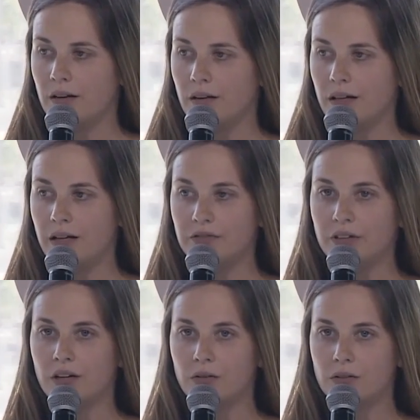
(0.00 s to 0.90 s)

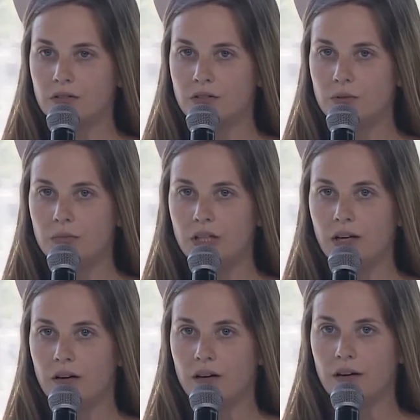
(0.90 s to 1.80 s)
left out to
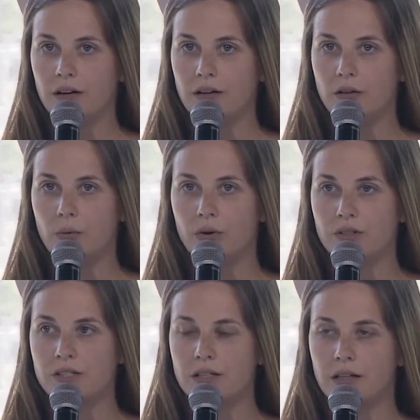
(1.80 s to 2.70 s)
me are the
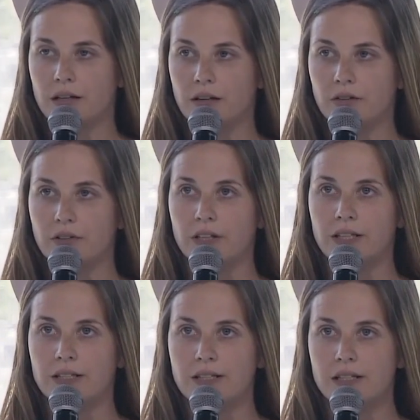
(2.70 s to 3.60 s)
ones that are
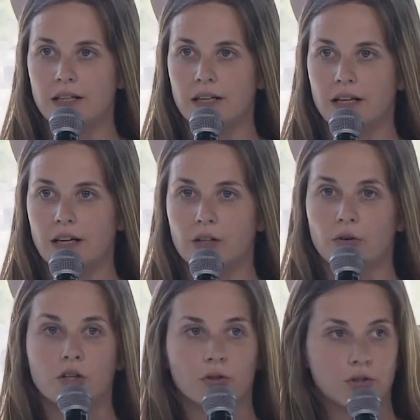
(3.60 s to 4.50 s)
financing
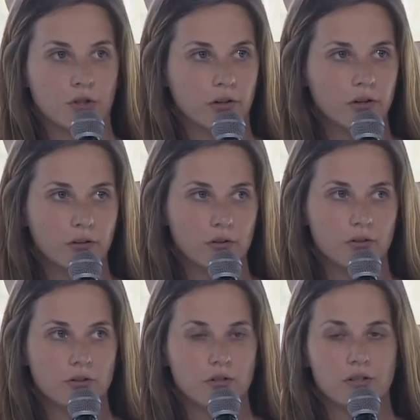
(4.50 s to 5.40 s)
agricultural
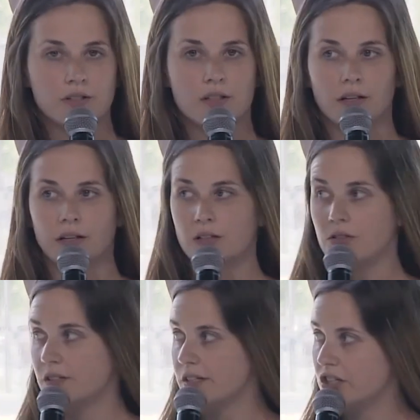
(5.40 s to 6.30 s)

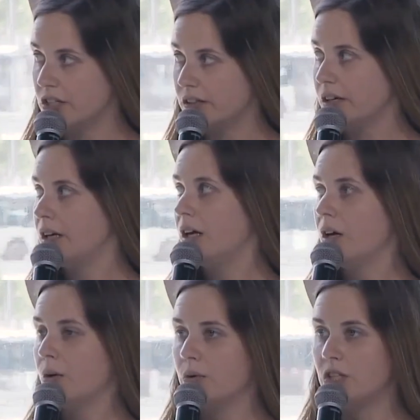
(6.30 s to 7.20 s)
transition,
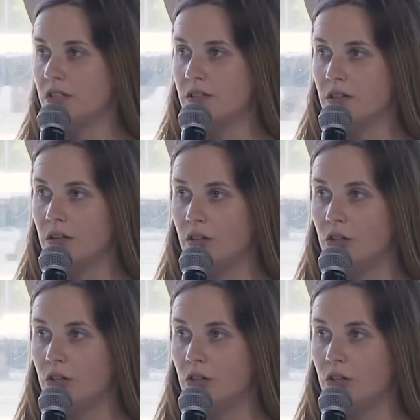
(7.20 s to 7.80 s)
which is a